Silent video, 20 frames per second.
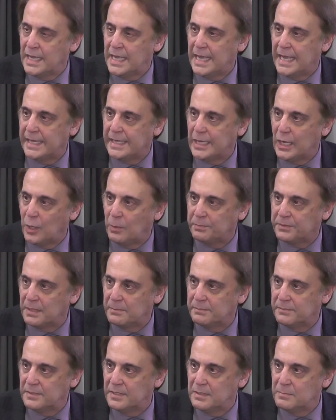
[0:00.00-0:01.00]
and help
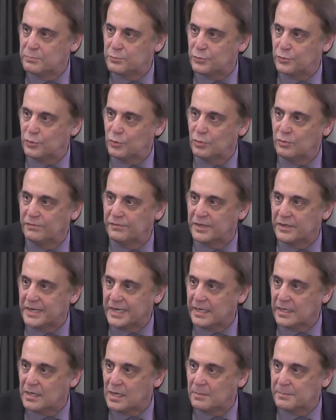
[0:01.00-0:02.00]
them improve their
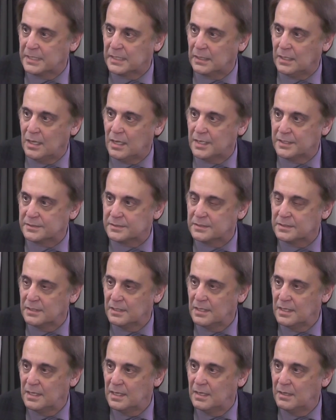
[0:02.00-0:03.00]
economic lot,
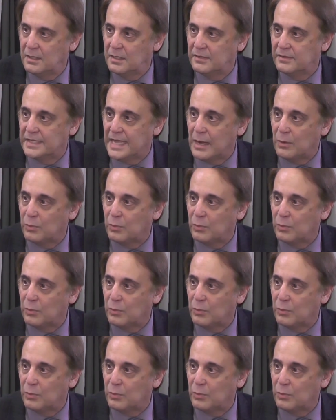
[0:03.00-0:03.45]
that